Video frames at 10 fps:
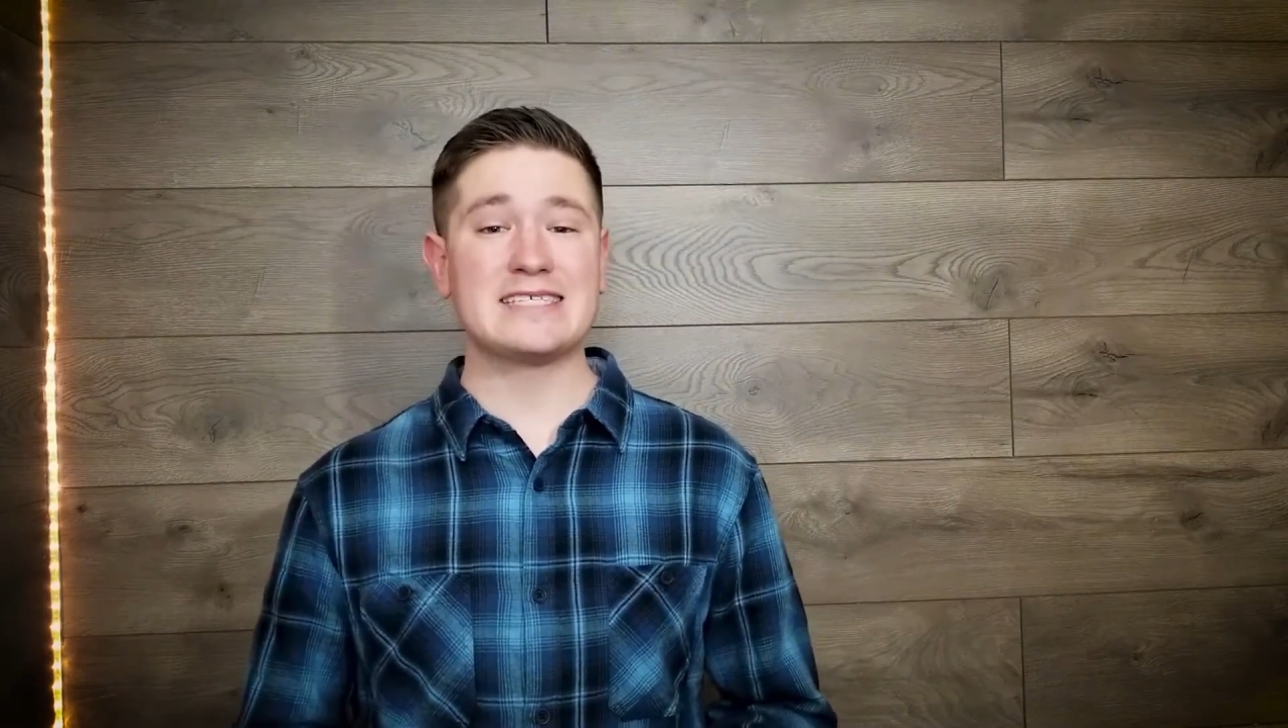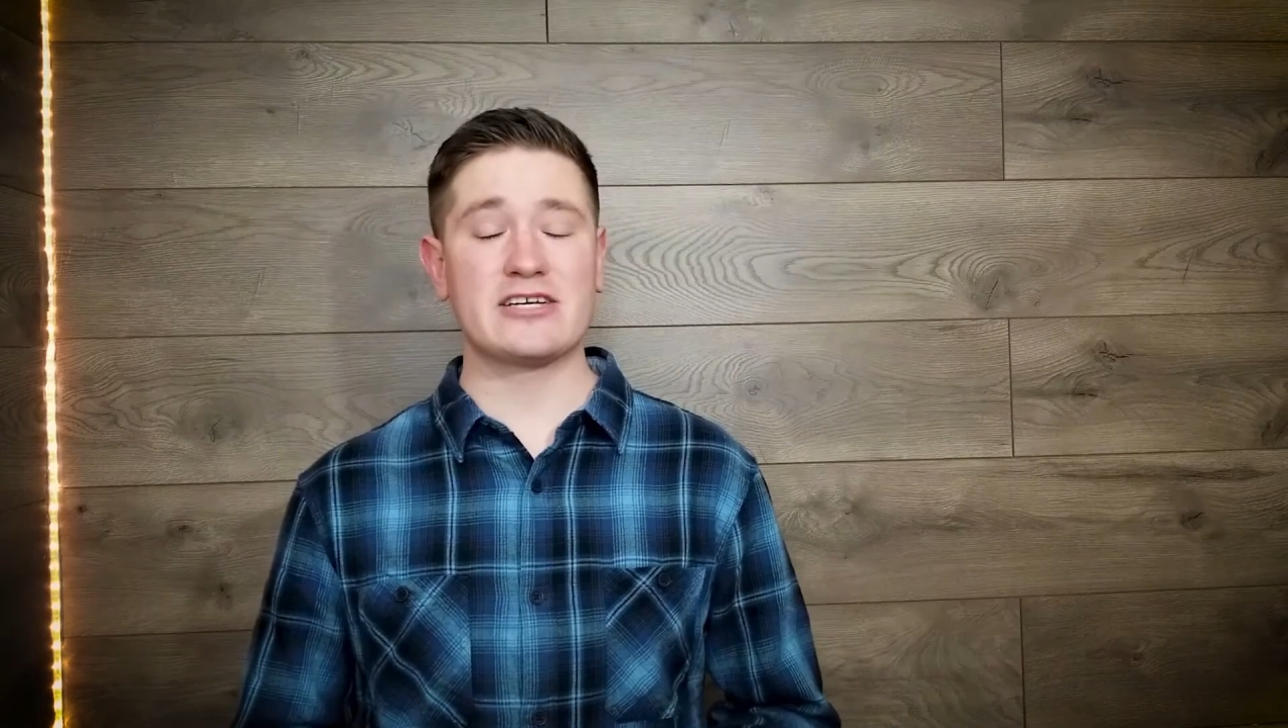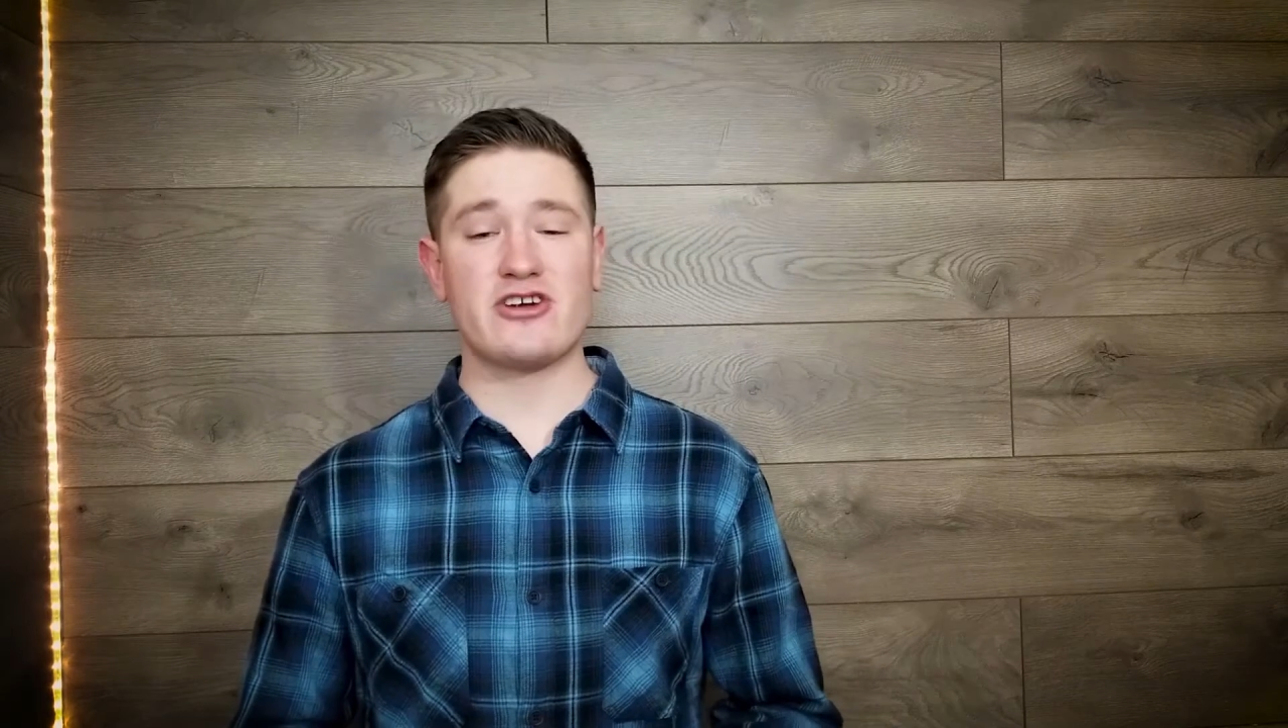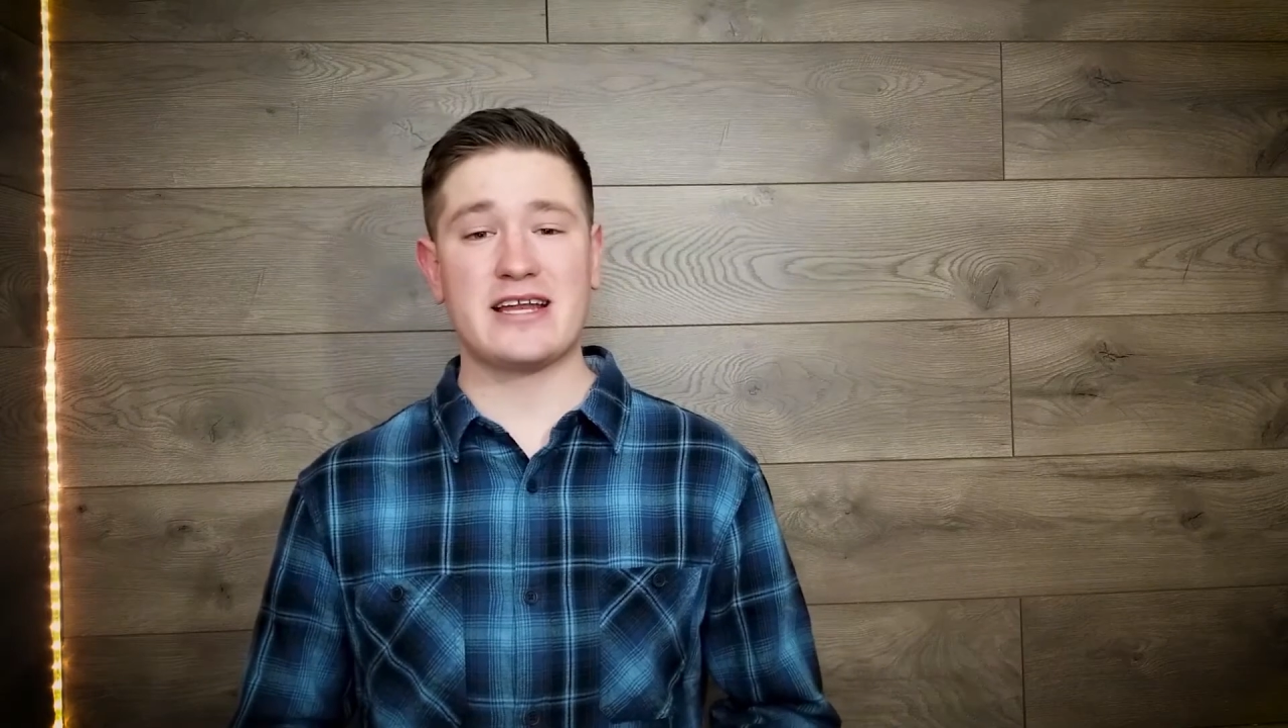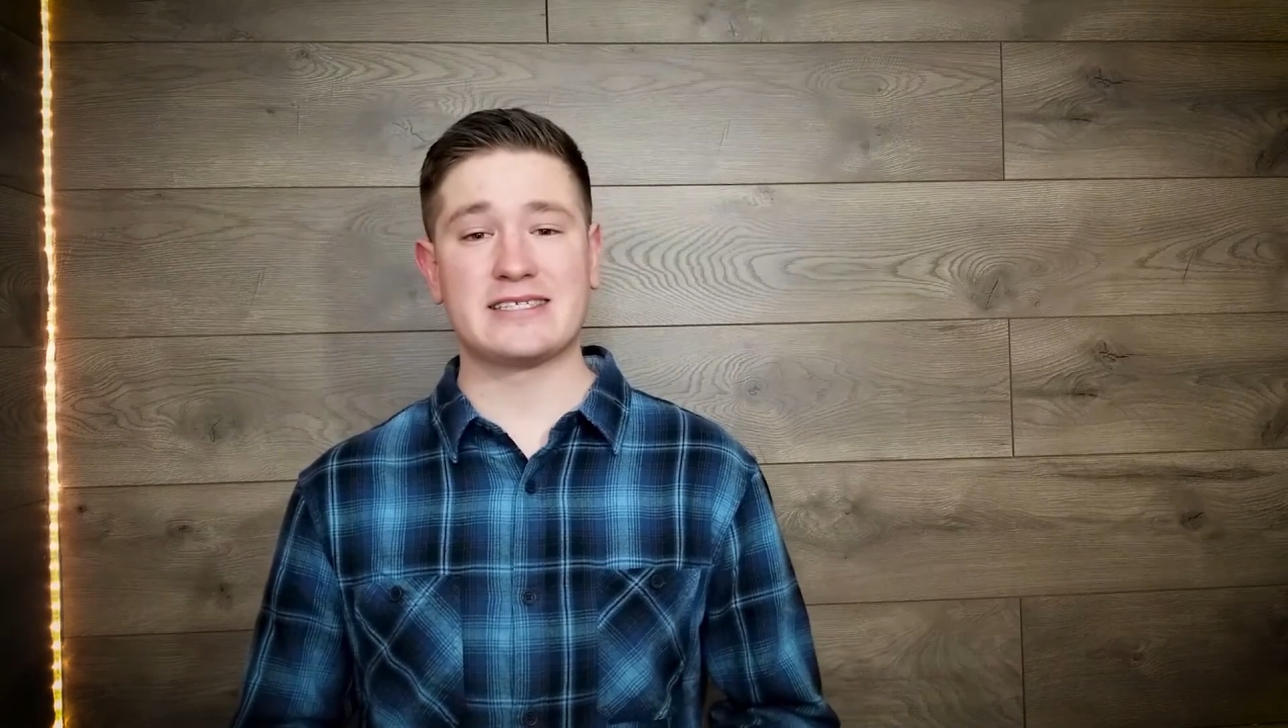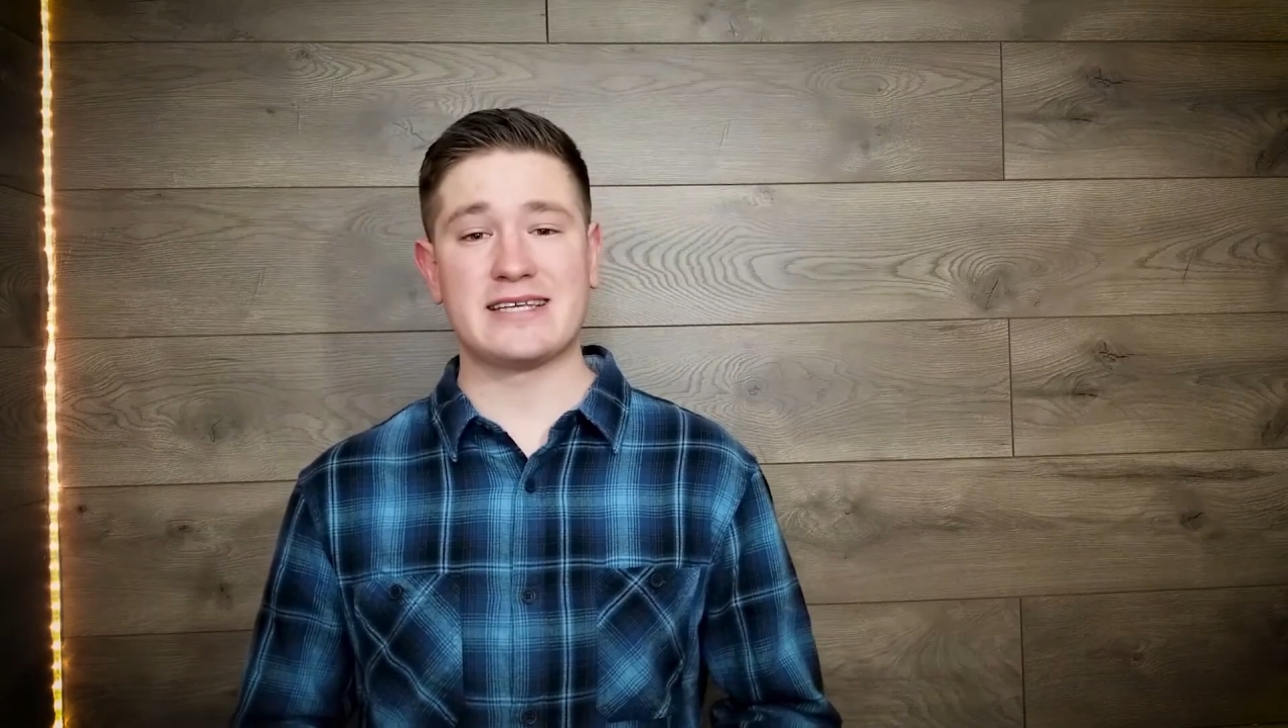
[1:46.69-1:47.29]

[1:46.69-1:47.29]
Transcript: and greatest